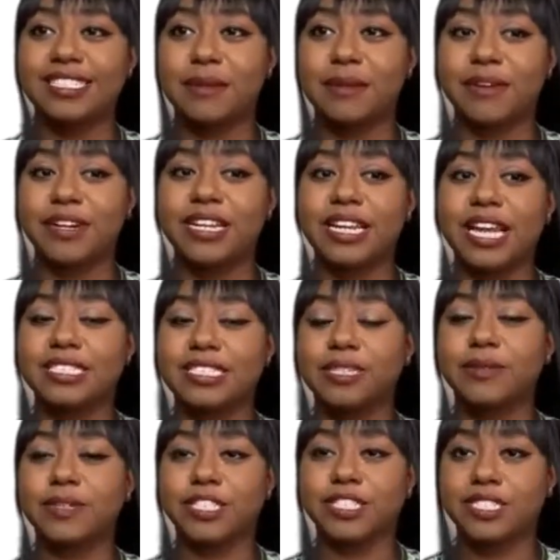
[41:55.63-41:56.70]
And Brittany, I see
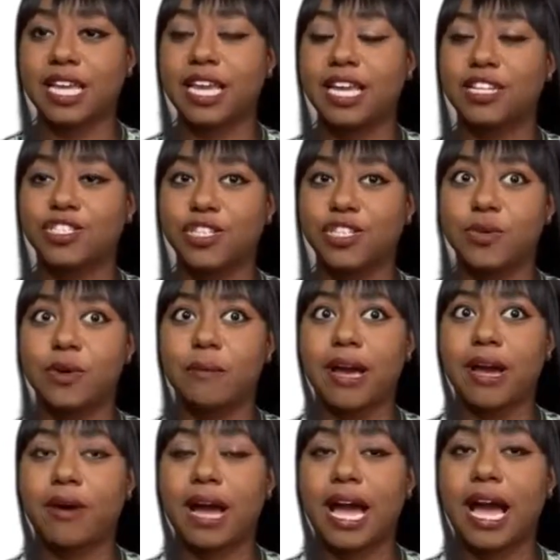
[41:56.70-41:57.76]
what you're saying too
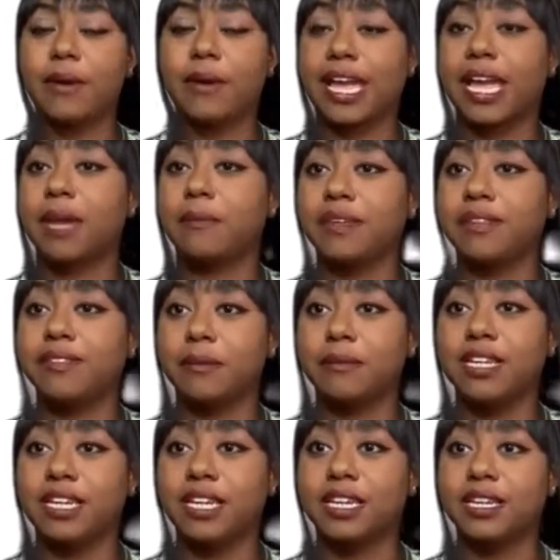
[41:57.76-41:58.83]
about how it can be
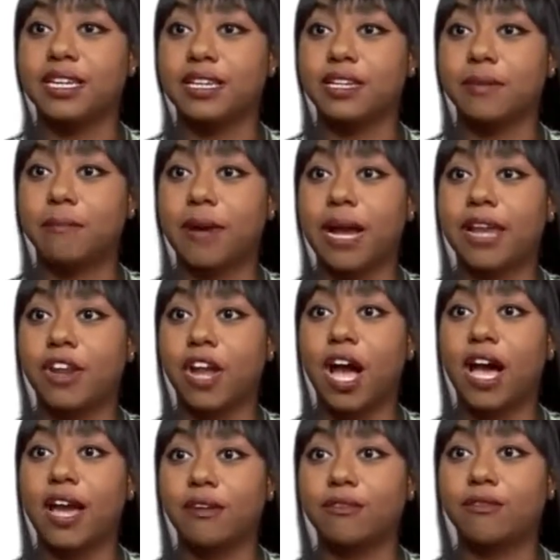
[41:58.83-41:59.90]
limiting by
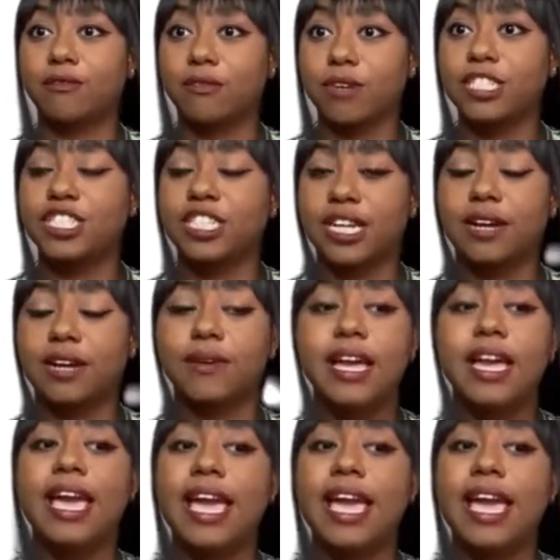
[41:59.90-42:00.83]
not reaching out.